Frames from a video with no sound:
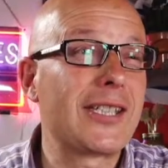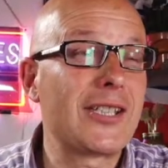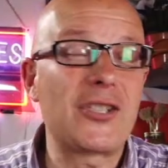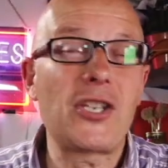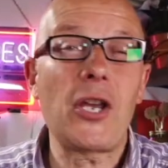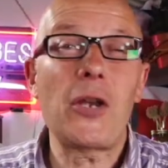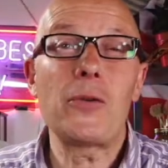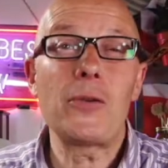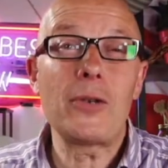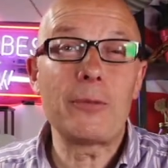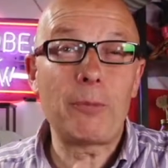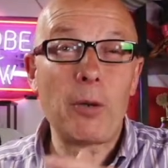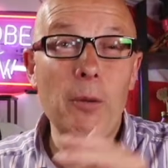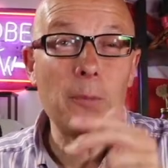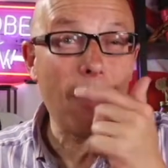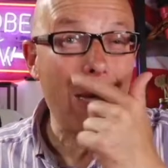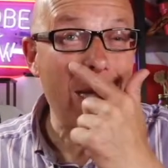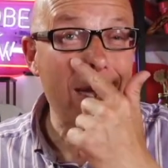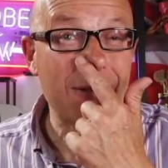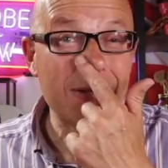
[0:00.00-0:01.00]
So
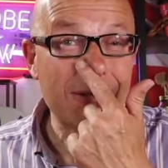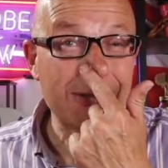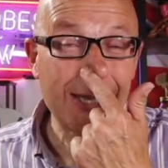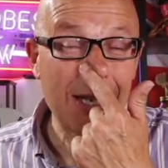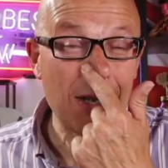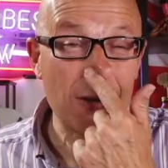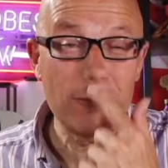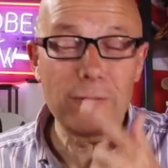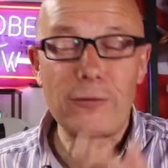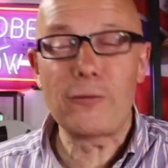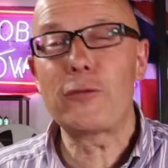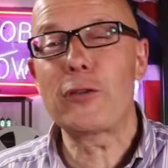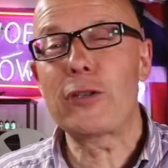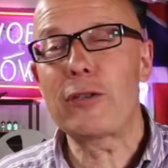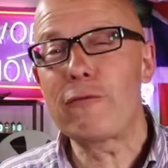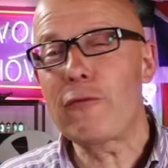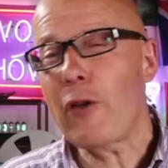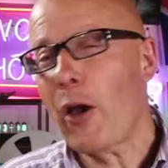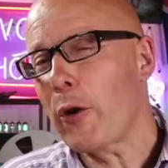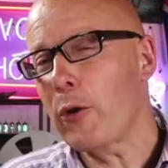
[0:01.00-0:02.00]
prepare yourself for the
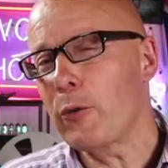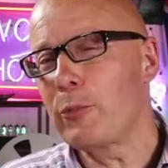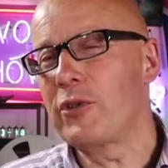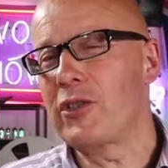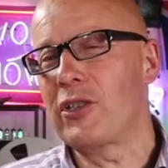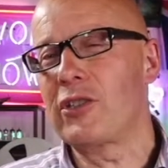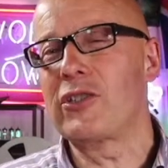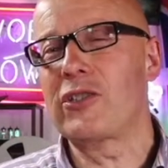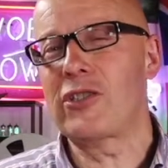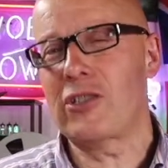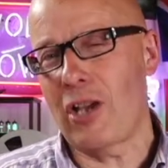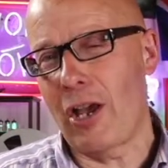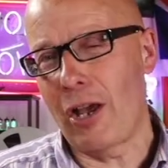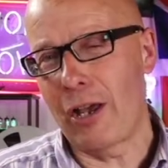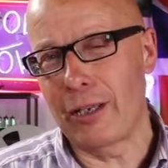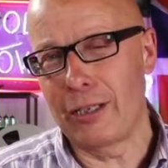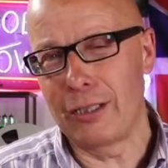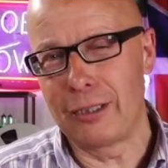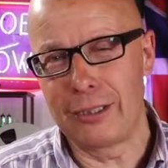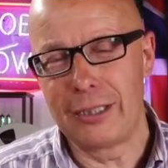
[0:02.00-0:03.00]
Vobes
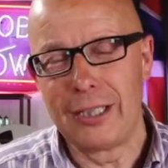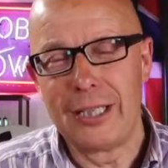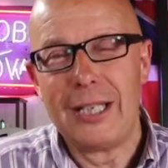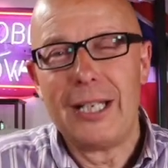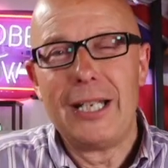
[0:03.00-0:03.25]
style